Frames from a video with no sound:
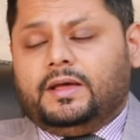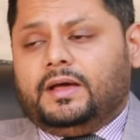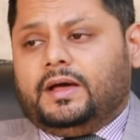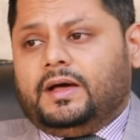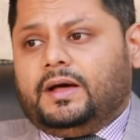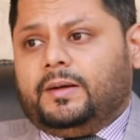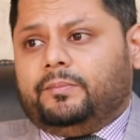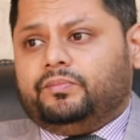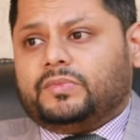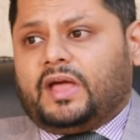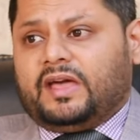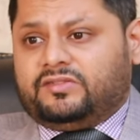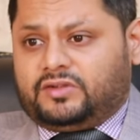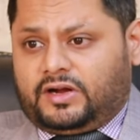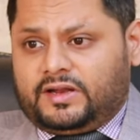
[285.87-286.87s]

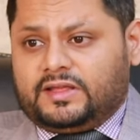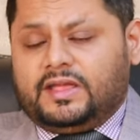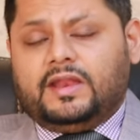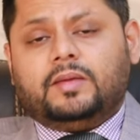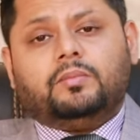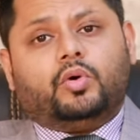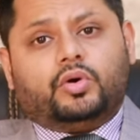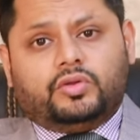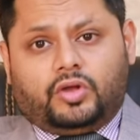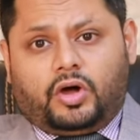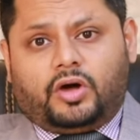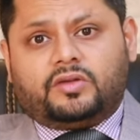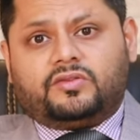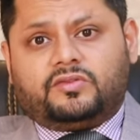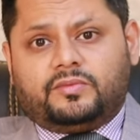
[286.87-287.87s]
I started getting more
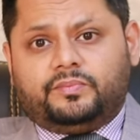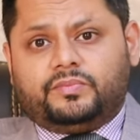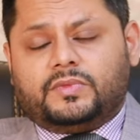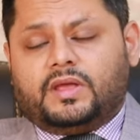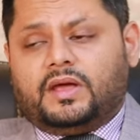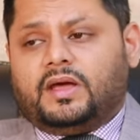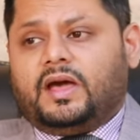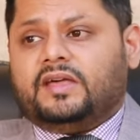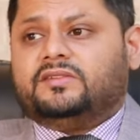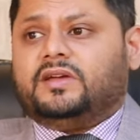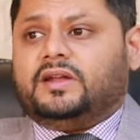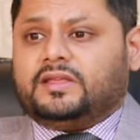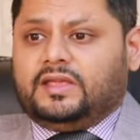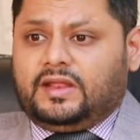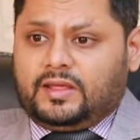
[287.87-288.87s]
knocks. I
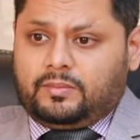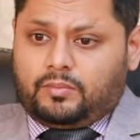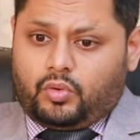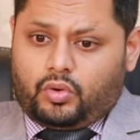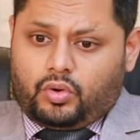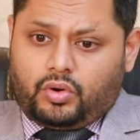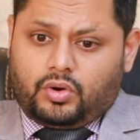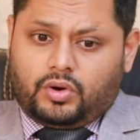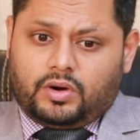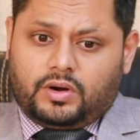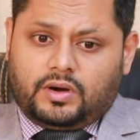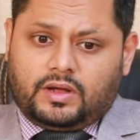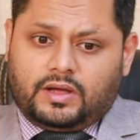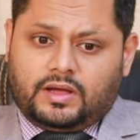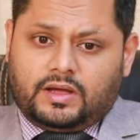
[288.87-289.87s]
started getting
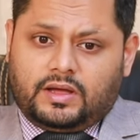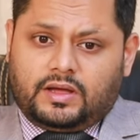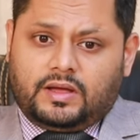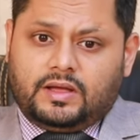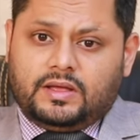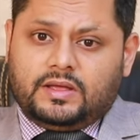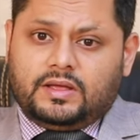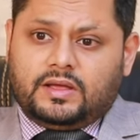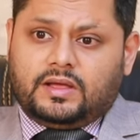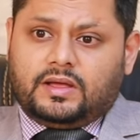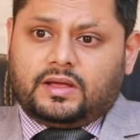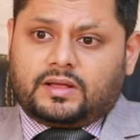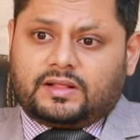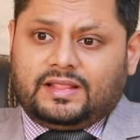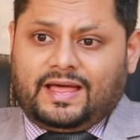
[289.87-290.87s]
more
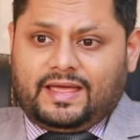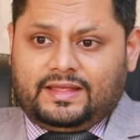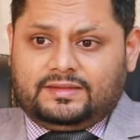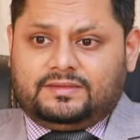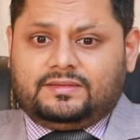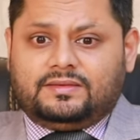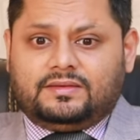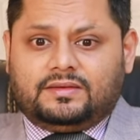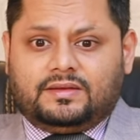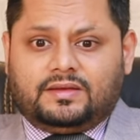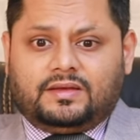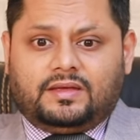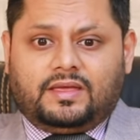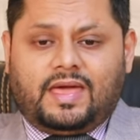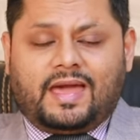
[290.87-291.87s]
client
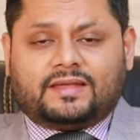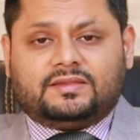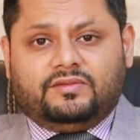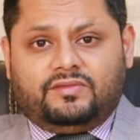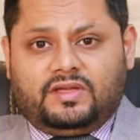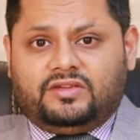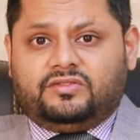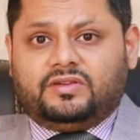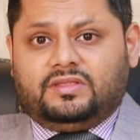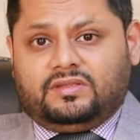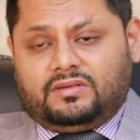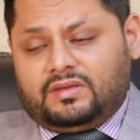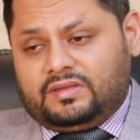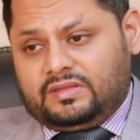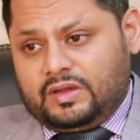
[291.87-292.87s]

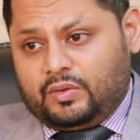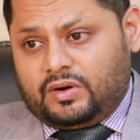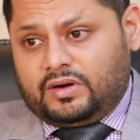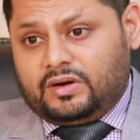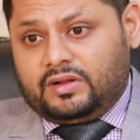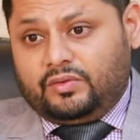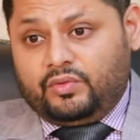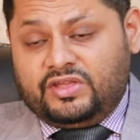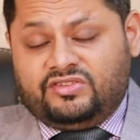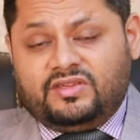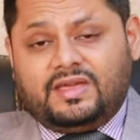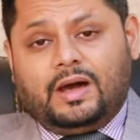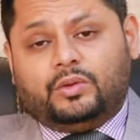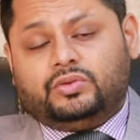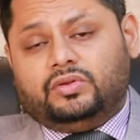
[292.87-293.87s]
activation. They were
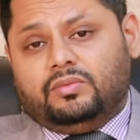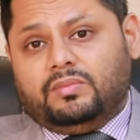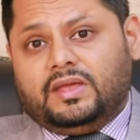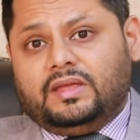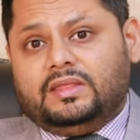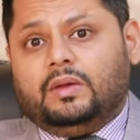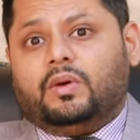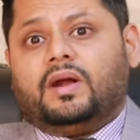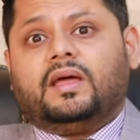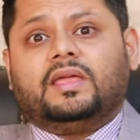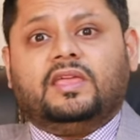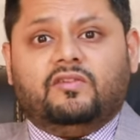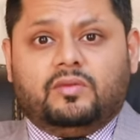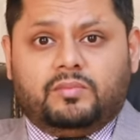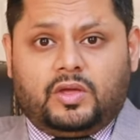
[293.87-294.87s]
reaching out to me, they were
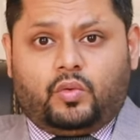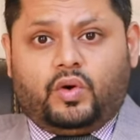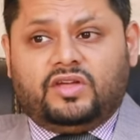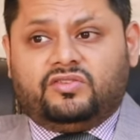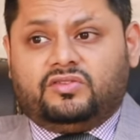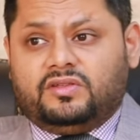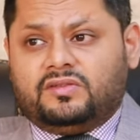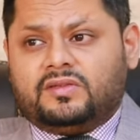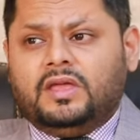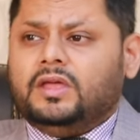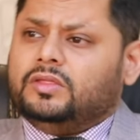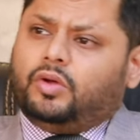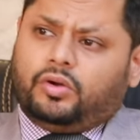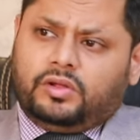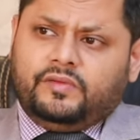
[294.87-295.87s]
giving me questions.
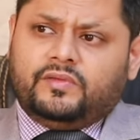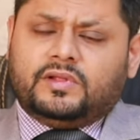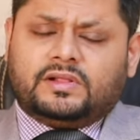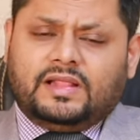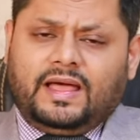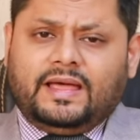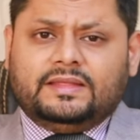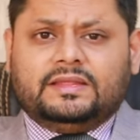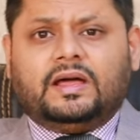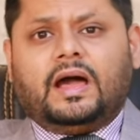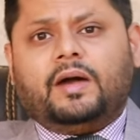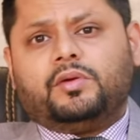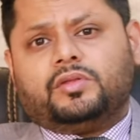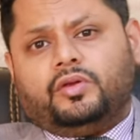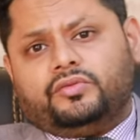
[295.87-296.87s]
Not only even client,
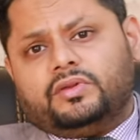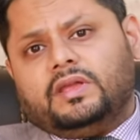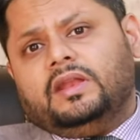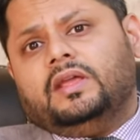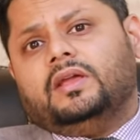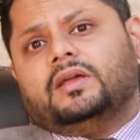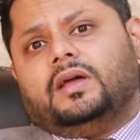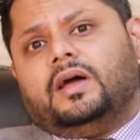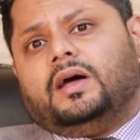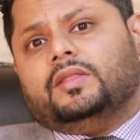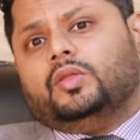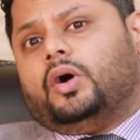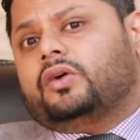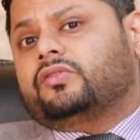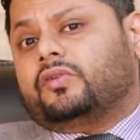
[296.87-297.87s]
I was also getting
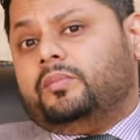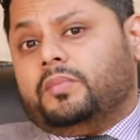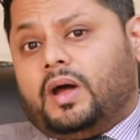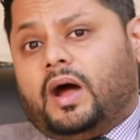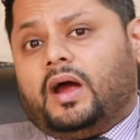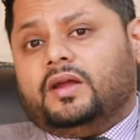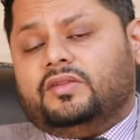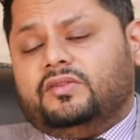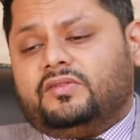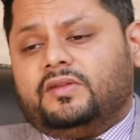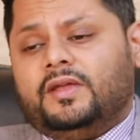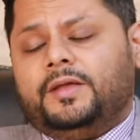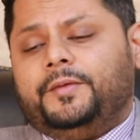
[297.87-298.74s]
knocks from guards.